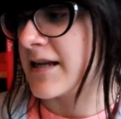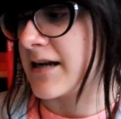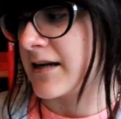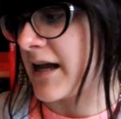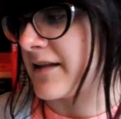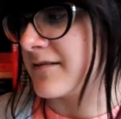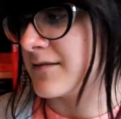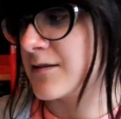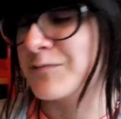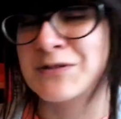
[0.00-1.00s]
And again,
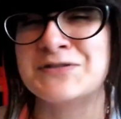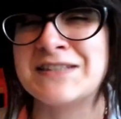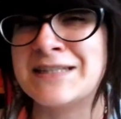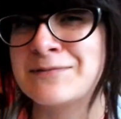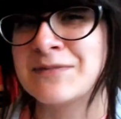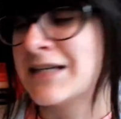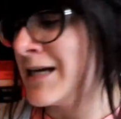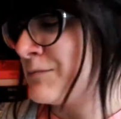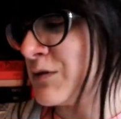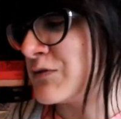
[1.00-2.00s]
the
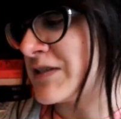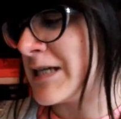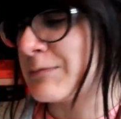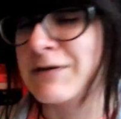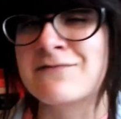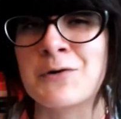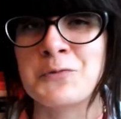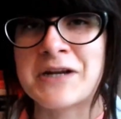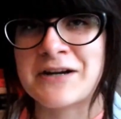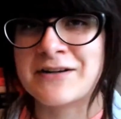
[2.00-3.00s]
Museum of the
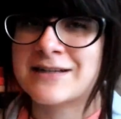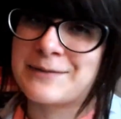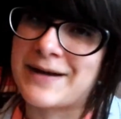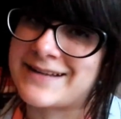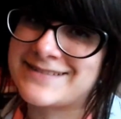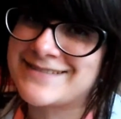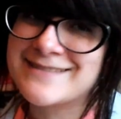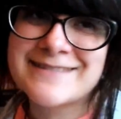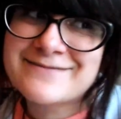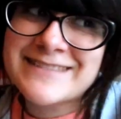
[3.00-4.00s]
Weird. Come on.
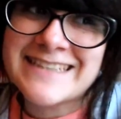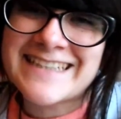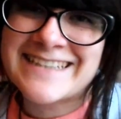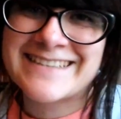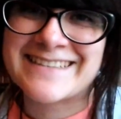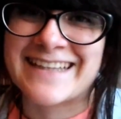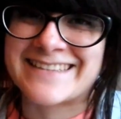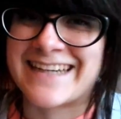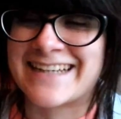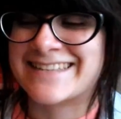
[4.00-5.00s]
Really?
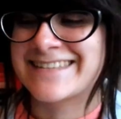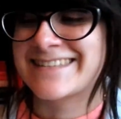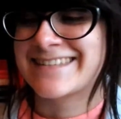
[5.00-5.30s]
That's nice.